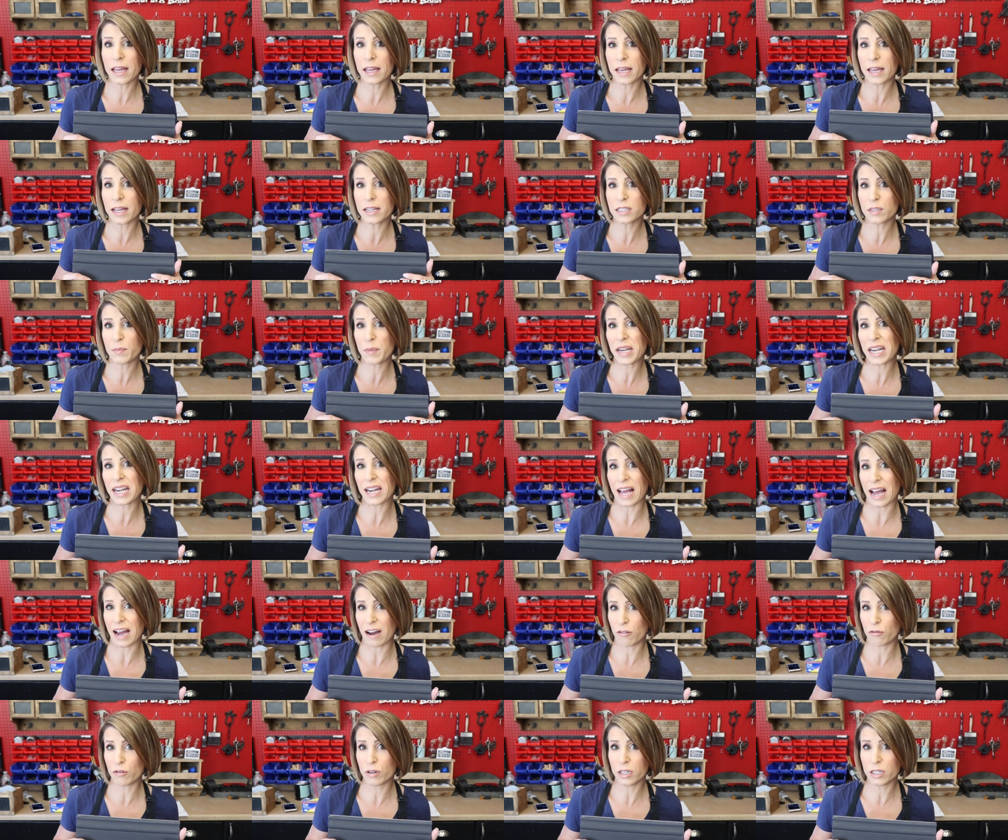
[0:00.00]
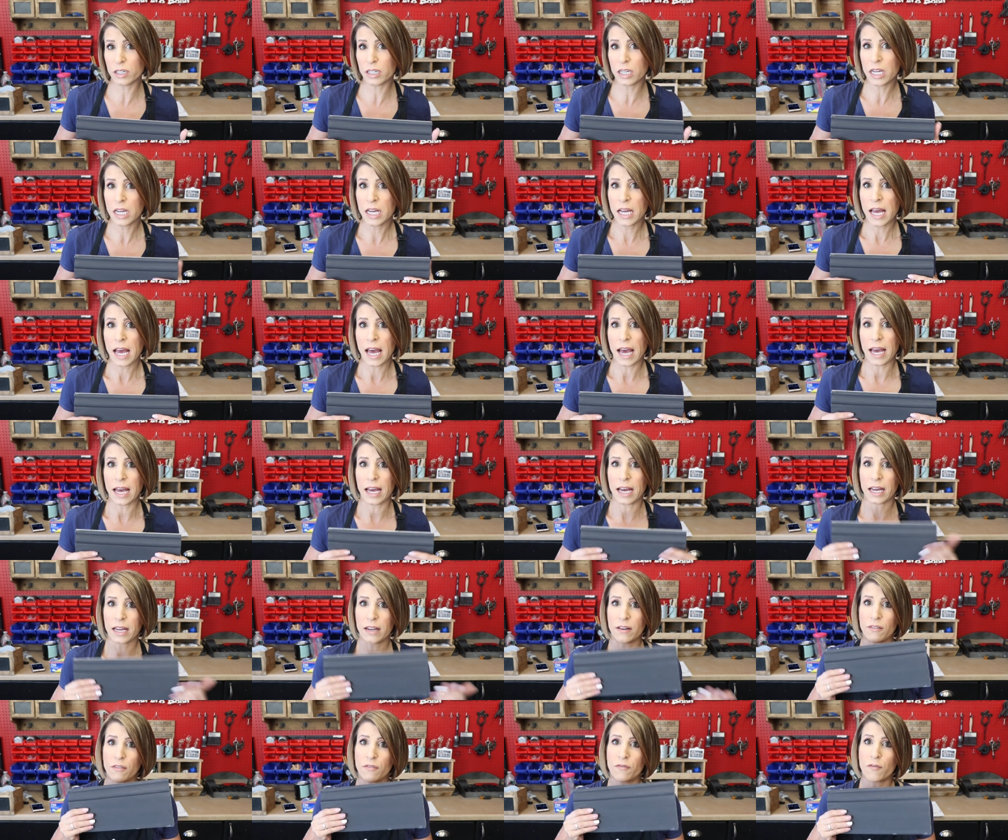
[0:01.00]
It's been an hour,
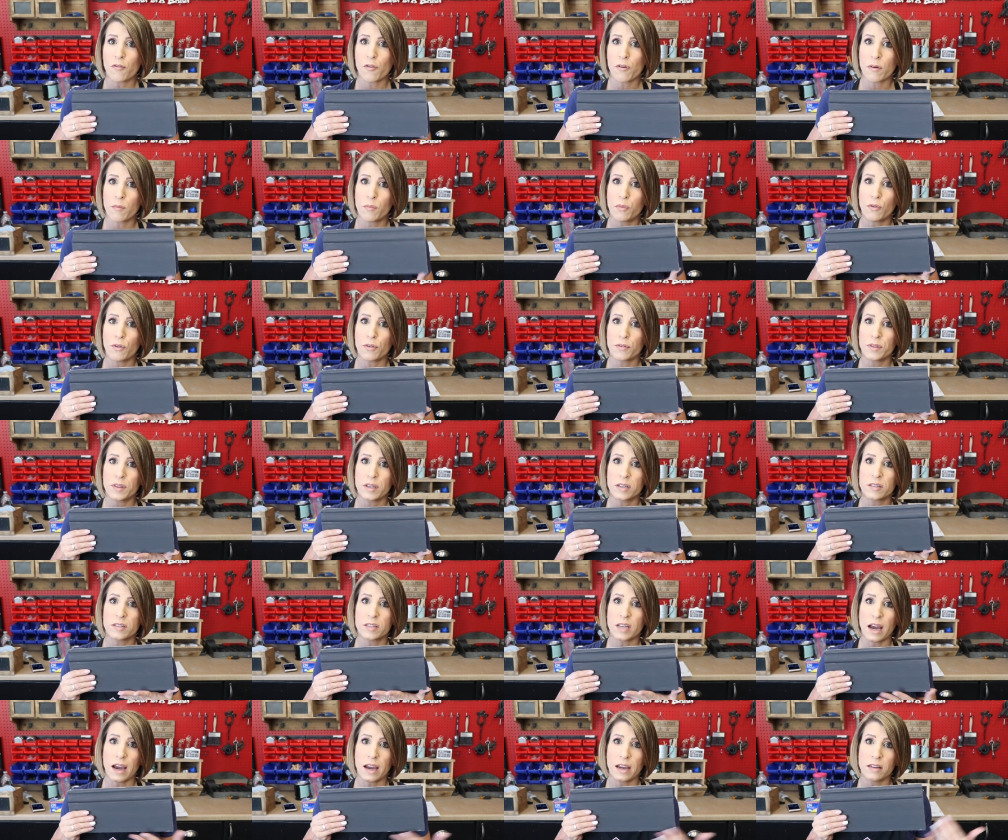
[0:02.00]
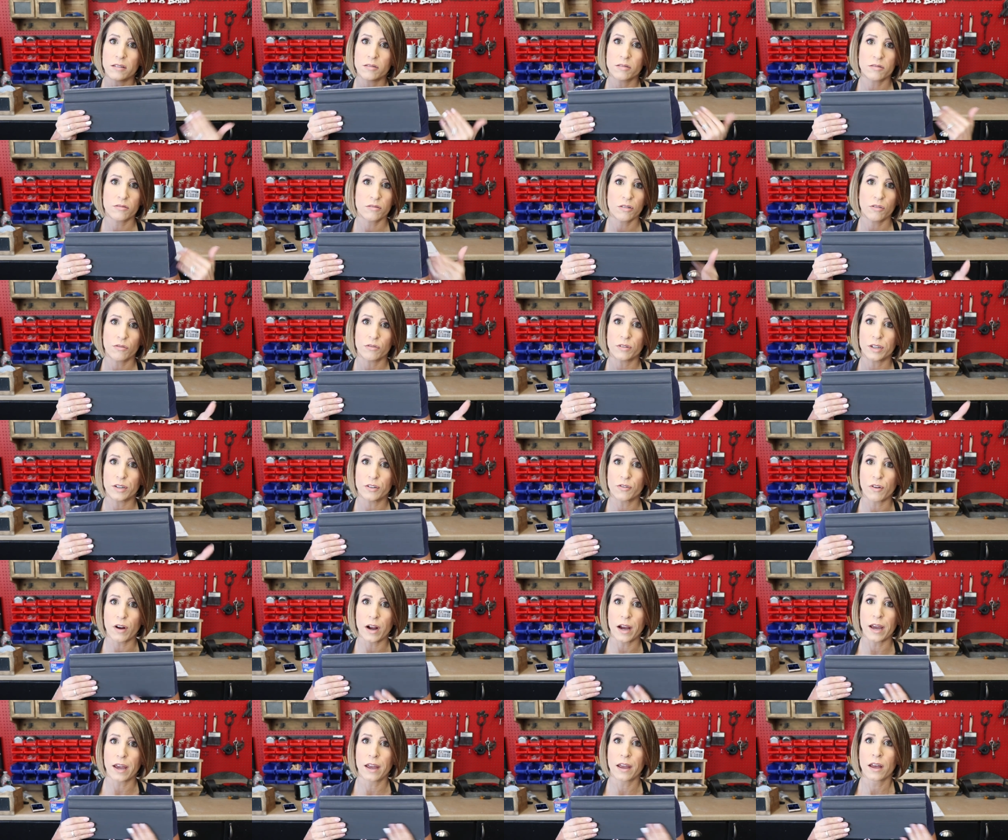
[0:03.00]
and for a board this size, totally
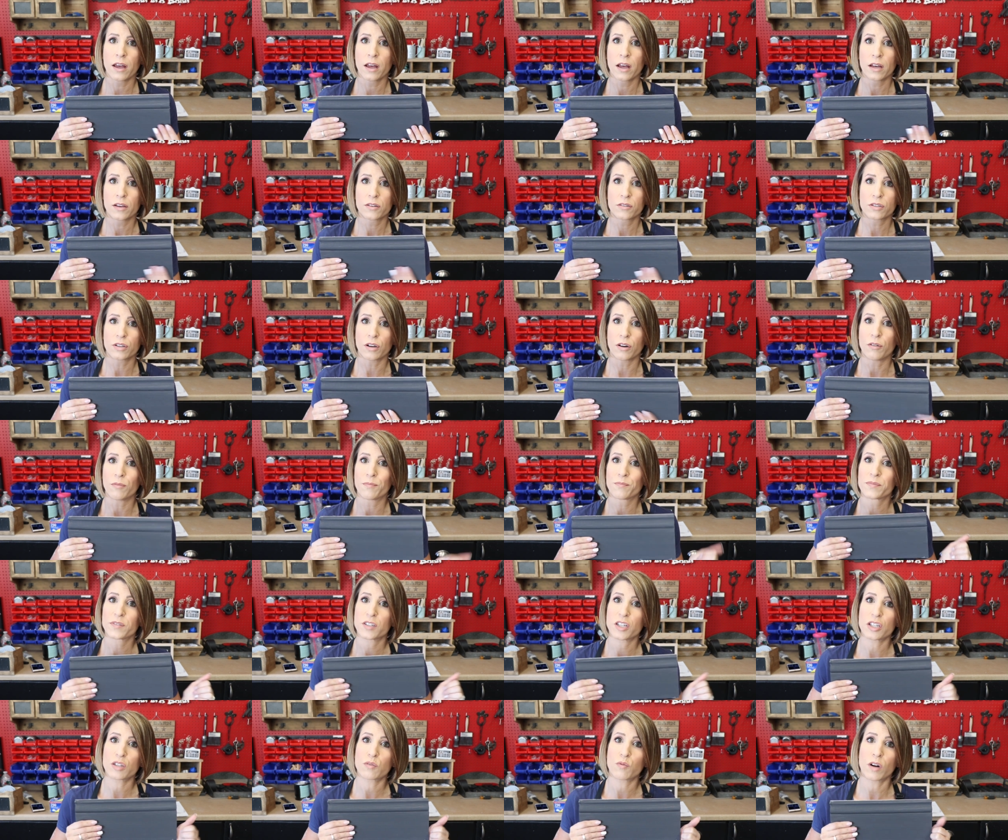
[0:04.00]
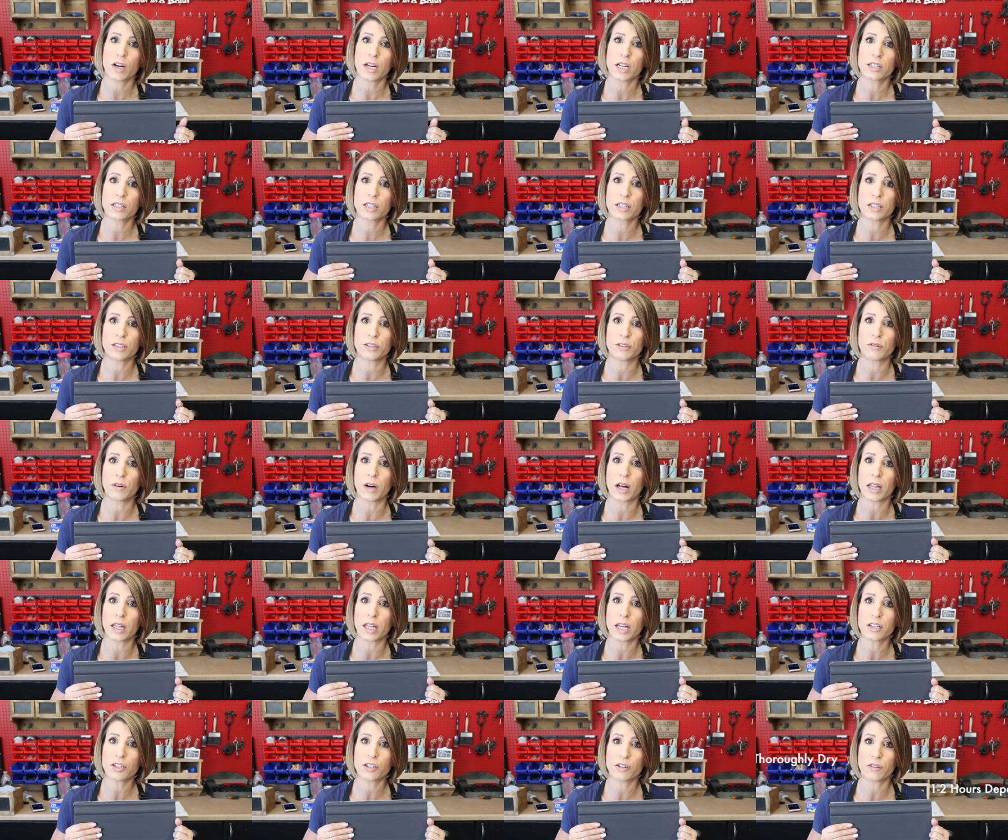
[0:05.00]
dry. So just wanted to
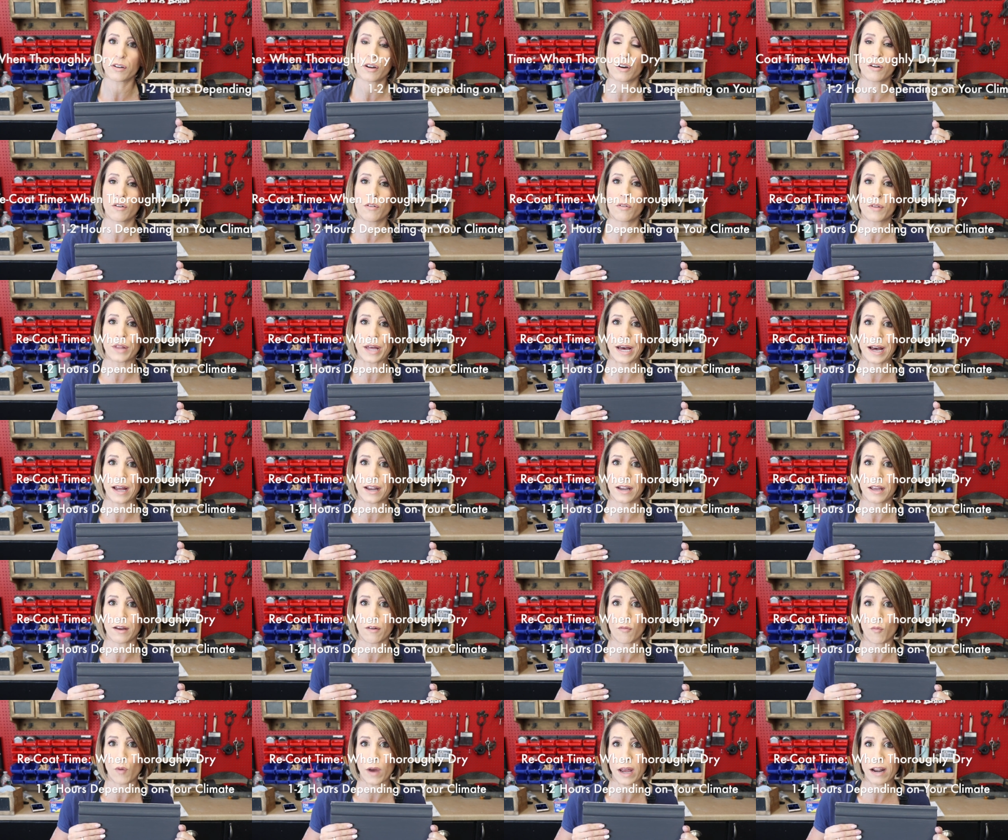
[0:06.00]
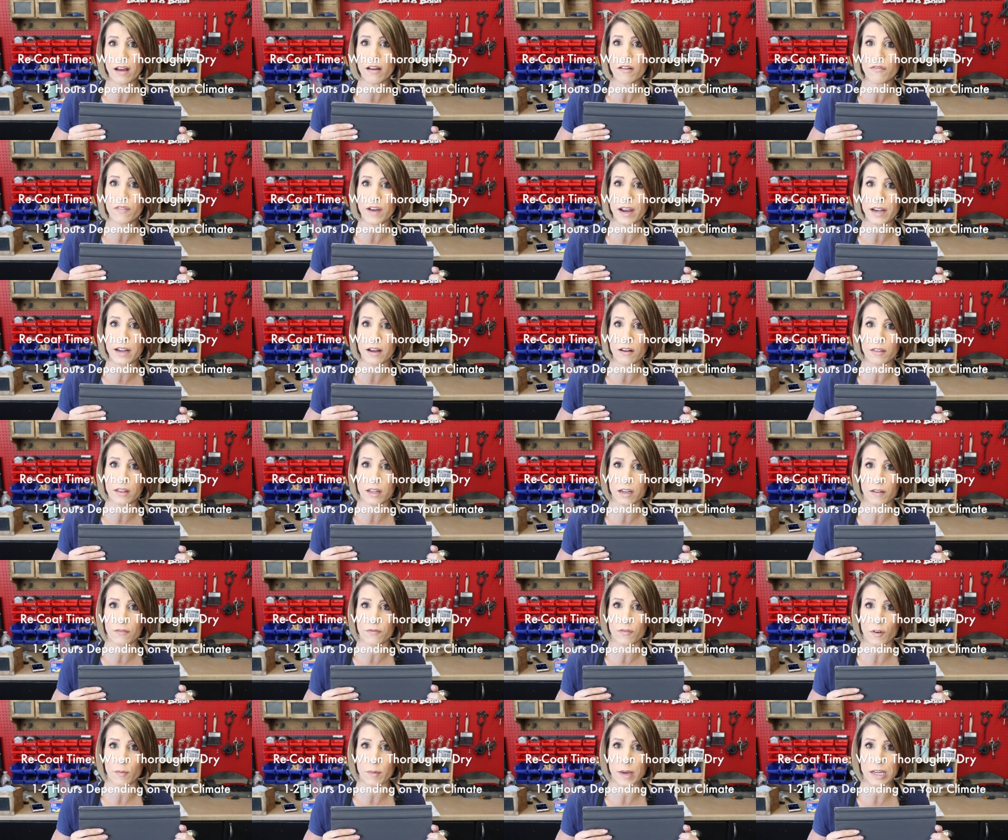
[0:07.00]
let you know that when I find out that
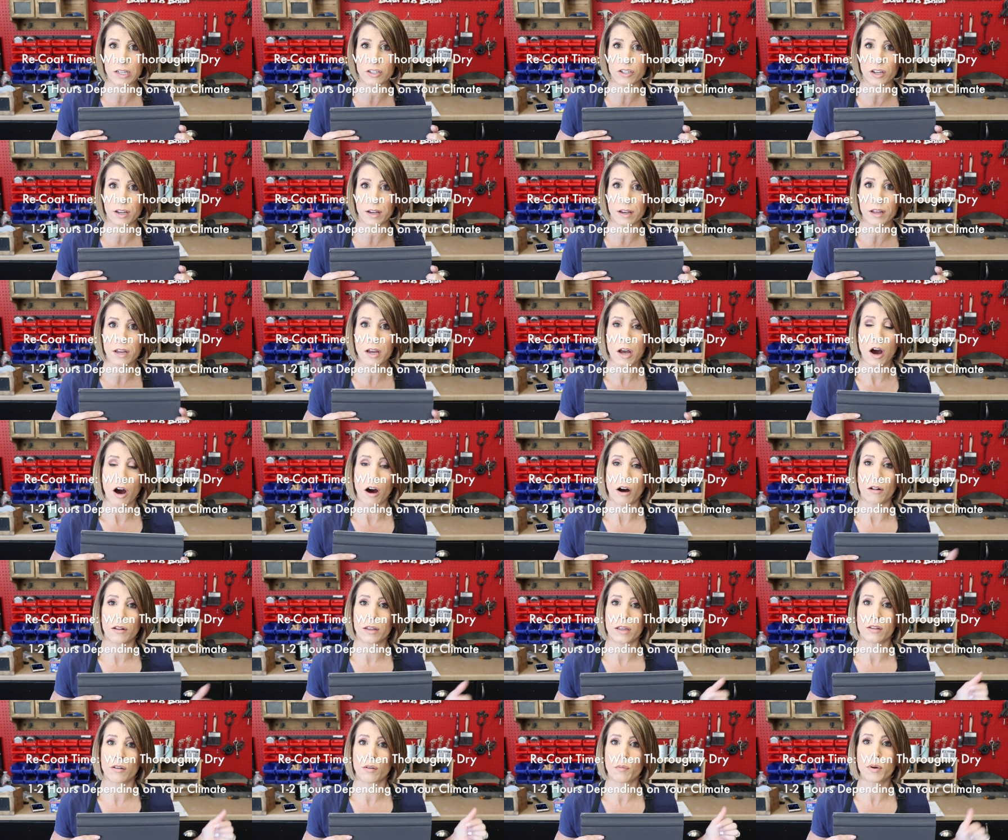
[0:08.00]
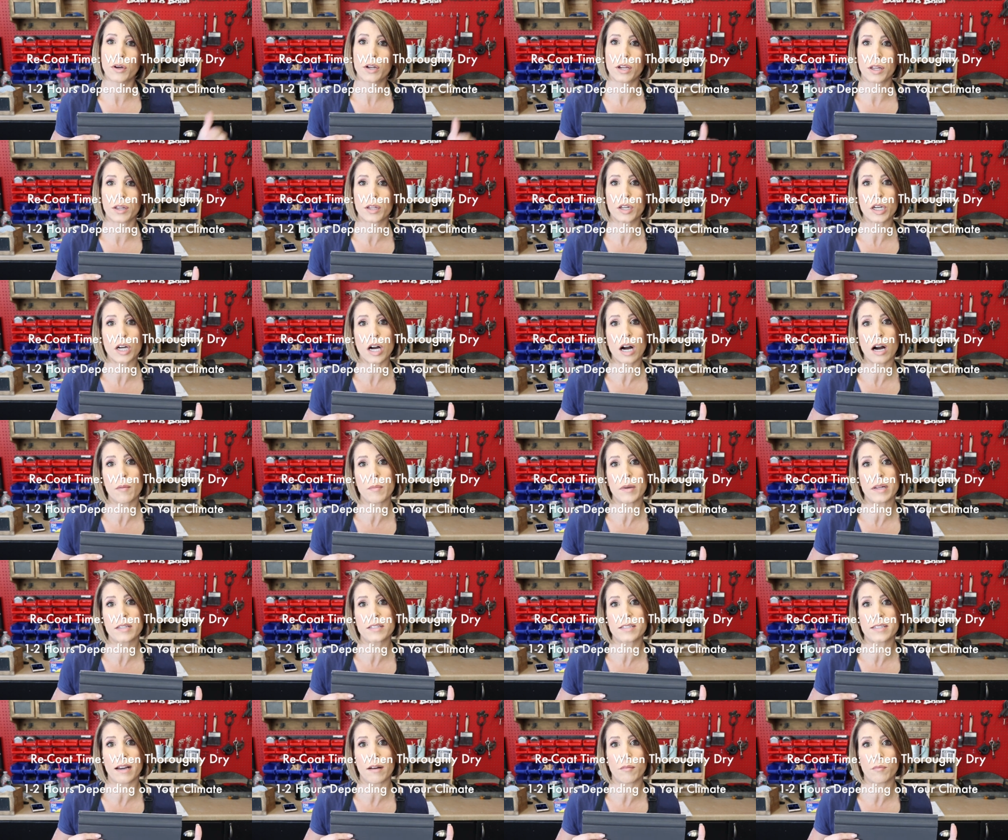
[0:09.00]
information, I'll either put it in the
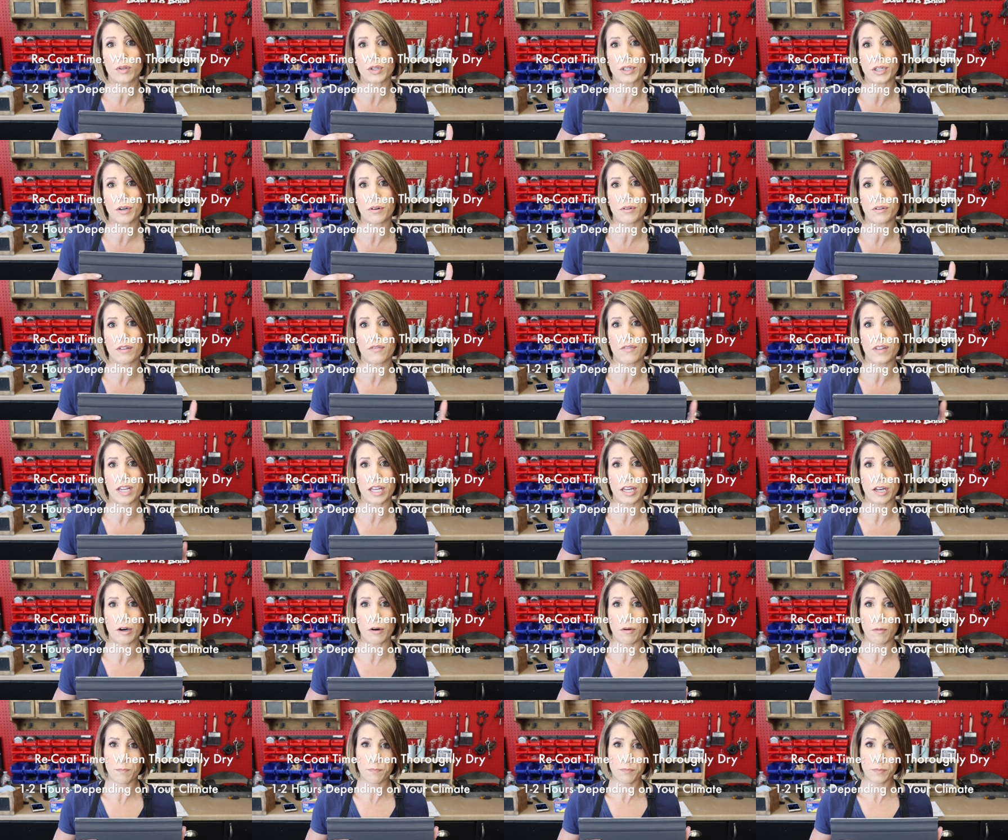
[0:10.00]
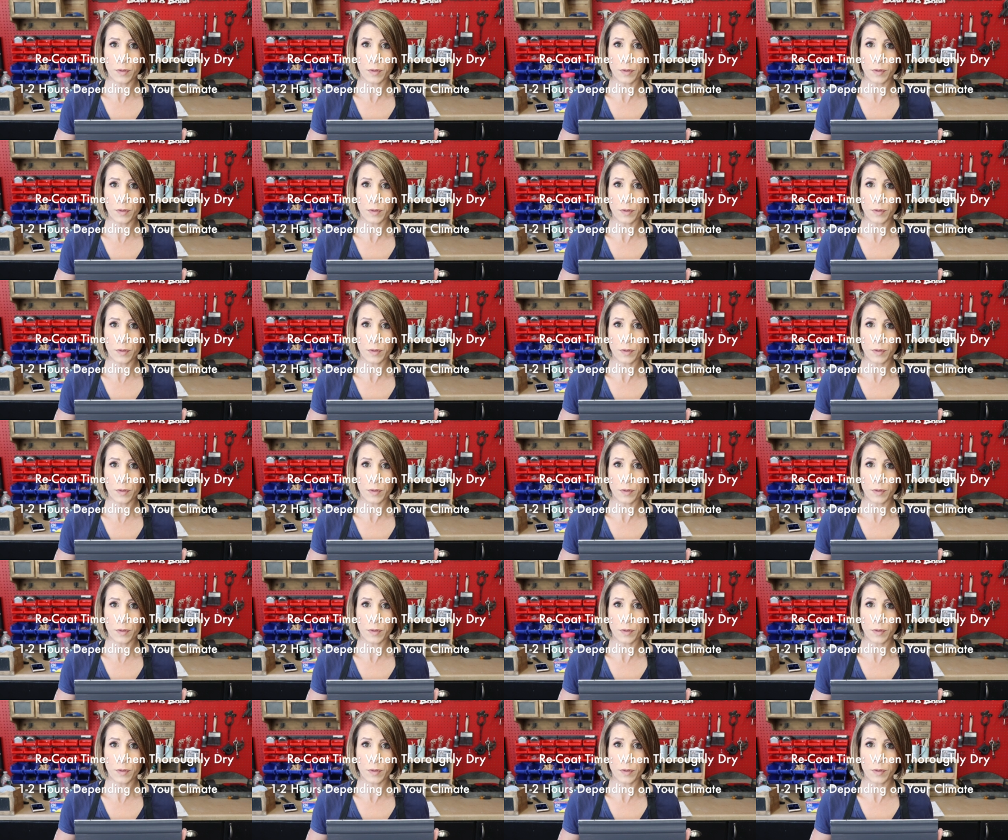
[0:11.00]
comments down below the video